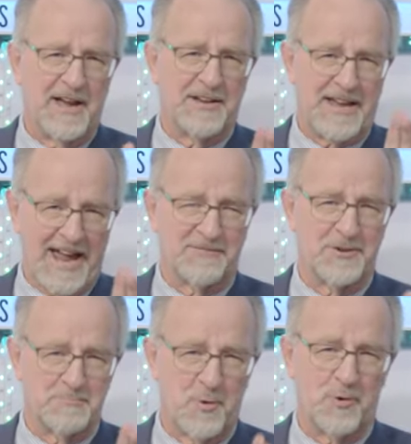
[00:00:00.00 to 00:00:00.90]
and have
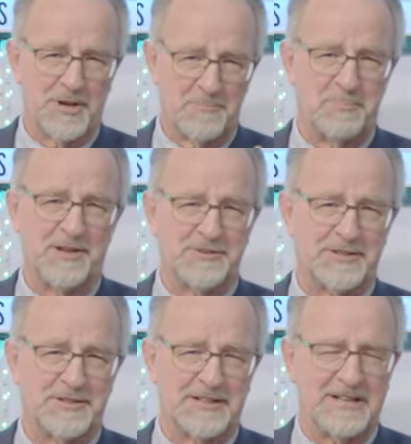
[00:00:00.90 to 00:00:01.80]
it more
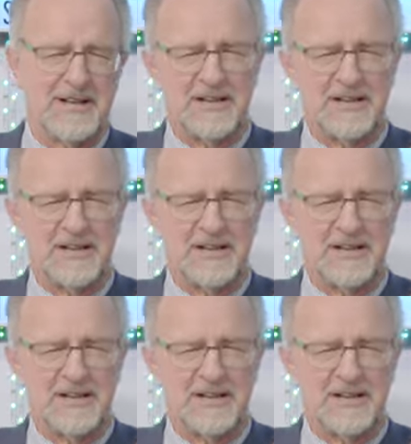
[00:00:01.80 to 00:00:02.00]
abundantly.